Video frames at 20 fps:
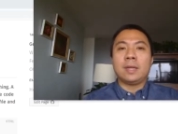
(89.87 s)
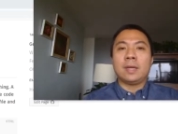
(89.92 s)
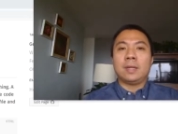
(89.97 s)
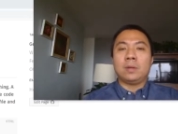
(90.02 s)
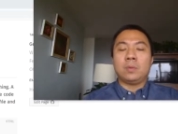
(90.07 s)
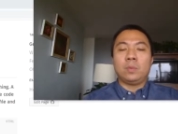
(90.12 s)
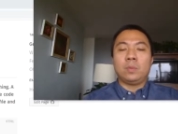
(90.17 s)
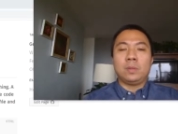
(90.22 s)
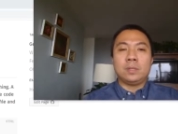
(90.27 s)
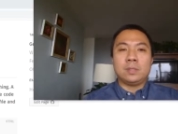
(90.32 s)

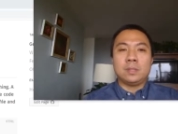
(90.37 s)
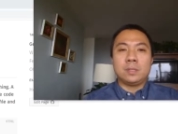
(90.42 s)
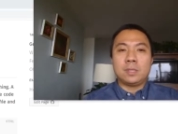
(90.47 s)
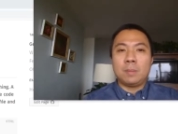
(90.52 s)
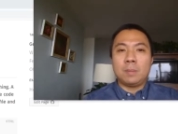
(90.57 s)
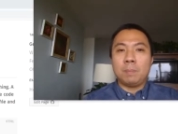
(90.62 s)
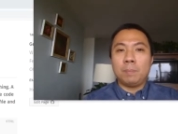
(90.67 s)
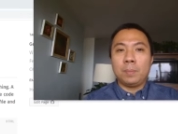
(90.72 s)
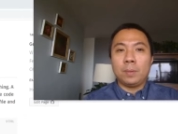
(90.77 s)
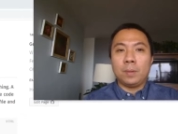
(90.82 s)
and with
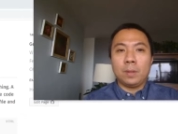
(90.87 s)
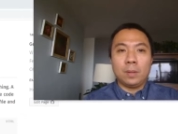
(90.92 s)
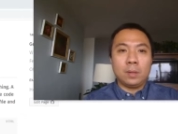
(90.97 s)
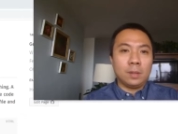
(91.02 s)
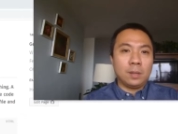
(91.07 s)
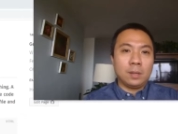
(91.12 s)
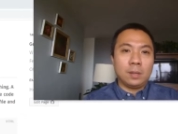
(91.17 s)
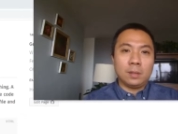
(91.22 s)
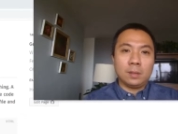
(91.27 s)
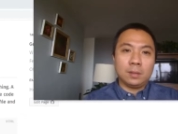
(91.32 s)

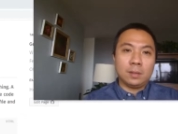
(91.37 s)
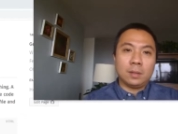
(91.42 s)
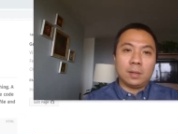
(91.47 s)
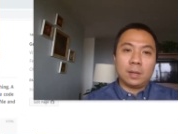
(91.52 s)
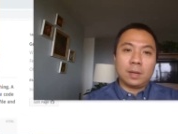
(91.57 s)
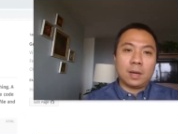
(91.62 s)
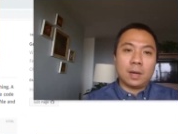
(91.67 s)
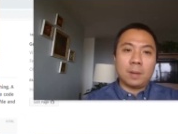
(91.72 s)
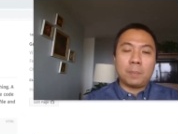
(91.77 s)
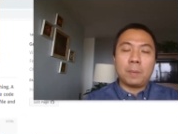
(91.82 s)
simple
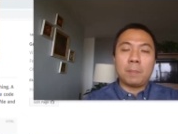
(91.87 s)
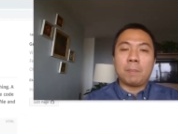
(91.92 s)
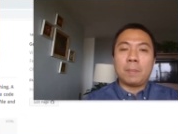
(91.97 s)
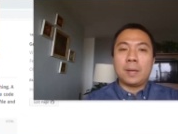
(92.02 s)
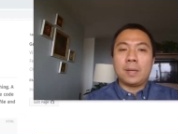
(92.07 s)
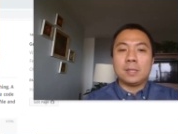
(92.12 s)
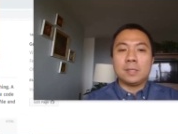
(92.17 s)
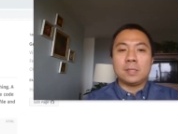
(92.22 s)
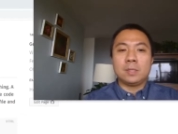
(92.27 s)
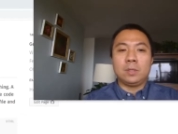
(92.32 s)
copy
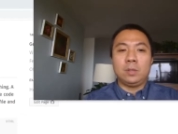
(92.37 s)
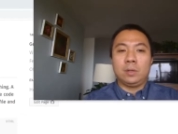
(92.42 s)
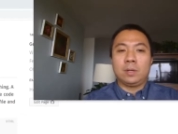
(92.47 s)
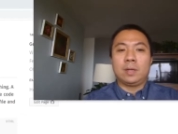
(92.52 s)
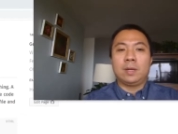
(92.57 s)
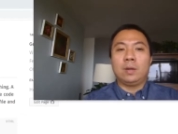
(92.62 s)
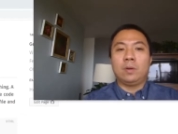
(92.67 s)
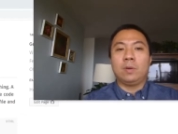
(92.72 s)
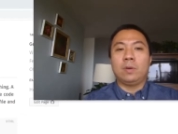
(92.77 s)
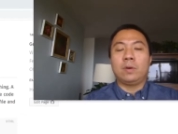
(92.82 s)
paste, you
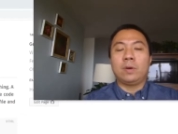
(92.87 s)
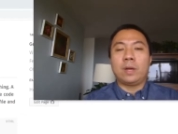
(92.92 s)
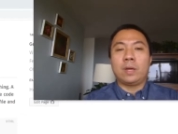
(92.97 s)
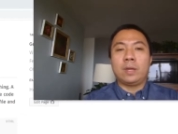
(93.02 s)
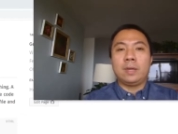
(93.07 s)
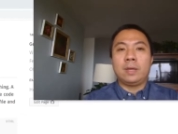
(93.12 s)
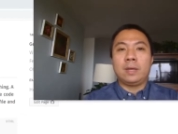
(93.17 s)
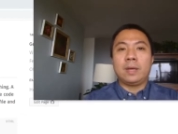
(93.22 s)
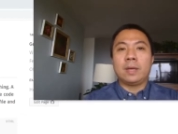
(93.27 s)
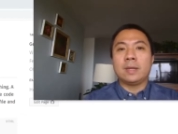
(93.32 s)
can
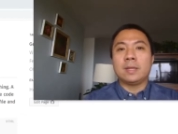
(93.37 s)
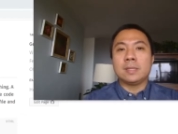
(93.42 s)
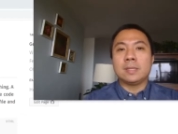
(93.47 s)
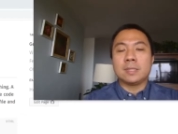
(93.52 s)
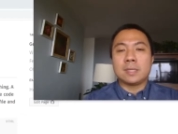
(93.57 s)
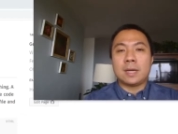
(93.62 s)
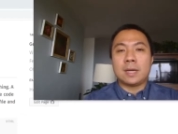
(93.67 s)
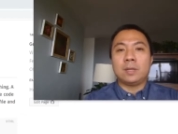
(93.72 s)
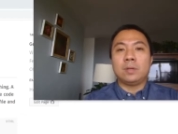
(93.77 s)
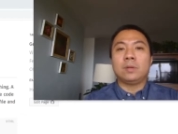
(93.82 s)
already get
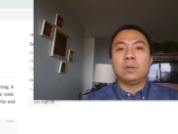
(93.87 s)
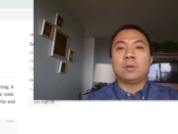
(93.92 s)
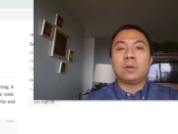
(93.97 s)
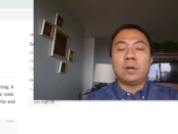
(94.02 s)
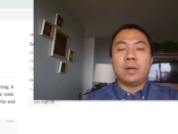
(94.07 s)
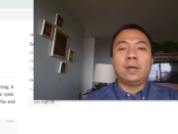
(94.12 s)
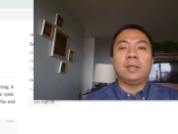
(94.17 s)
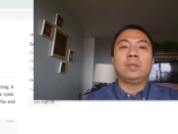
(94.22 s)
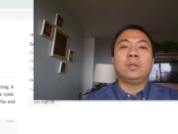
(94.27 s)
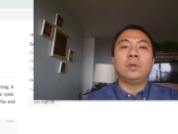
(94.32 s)
inside or
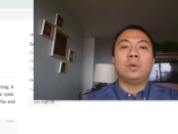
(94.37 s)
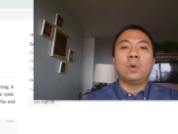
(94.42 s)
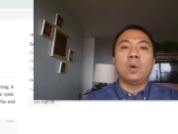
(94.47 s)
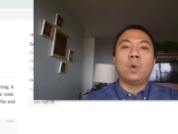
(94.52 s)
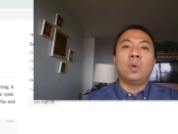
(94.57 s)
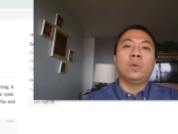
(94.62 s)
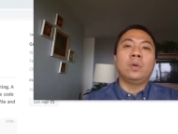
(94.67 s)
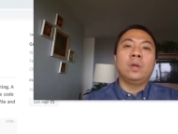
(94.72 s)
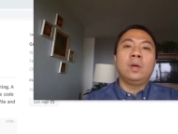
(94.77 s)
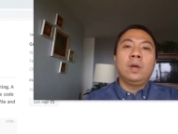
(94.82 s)
create your
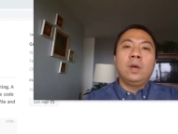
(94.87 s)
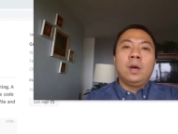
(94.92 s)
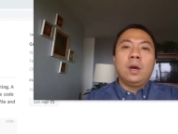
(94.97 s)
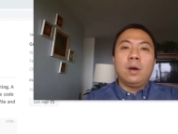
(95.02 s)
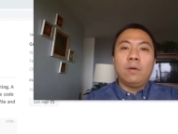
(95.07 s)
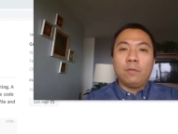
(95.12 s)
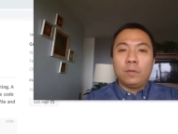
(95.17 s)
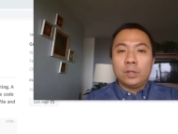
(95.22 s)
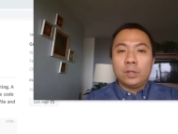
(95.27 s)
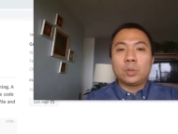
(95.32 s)
own
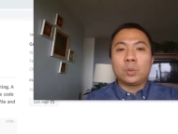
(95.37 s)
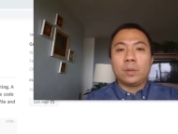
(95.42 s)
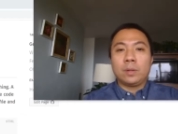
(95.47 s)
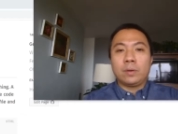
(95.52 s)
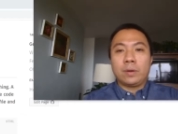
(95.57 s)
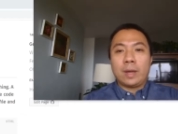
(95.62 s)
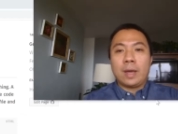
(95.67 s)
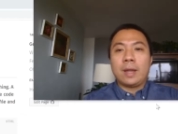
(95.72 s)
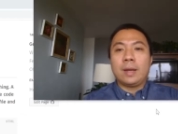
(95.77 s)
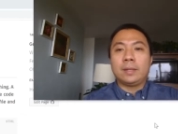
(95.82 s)
virtual
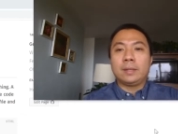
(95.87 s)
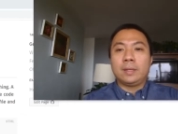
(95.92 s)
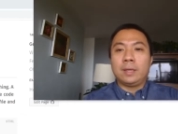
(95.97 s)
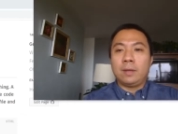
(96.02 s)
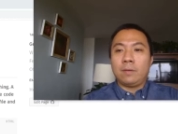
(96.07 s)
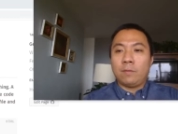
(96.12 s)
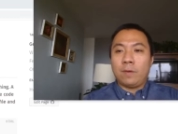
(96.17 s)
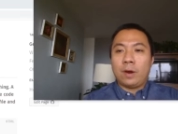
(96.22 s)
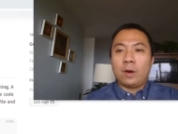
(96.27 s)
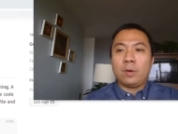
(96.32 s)
reality
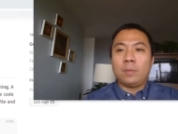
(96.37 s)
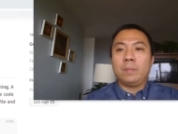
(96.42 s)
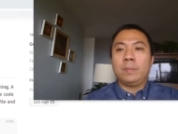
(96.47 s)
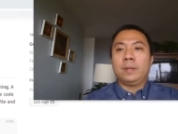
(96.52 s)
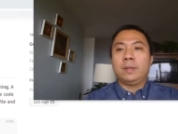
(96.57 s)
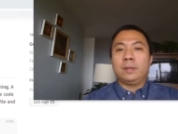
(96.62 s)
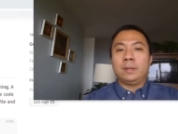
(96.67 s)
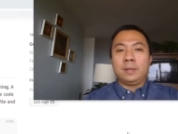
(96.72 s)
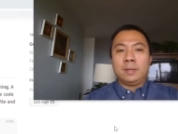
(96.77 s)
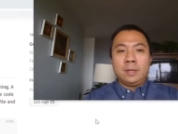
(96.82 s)
environment.